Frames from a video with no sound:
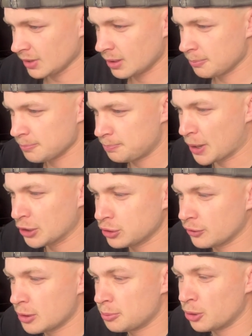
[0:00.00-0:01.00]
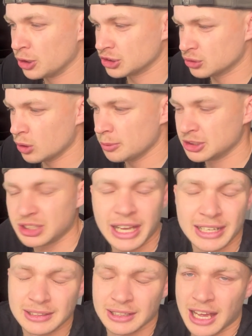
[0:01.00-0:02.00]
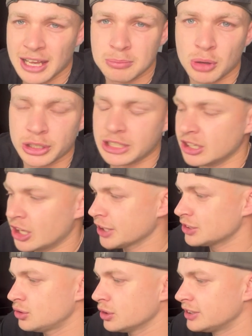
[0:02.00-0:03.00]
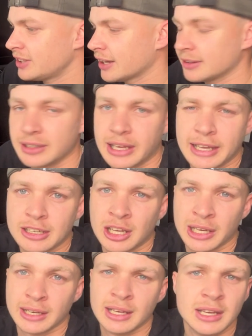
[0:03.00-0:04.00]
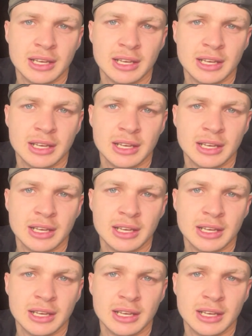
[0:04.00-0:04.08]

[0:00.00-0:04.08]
Both of our boys, Kobus and Manie, likes to attack the gain line.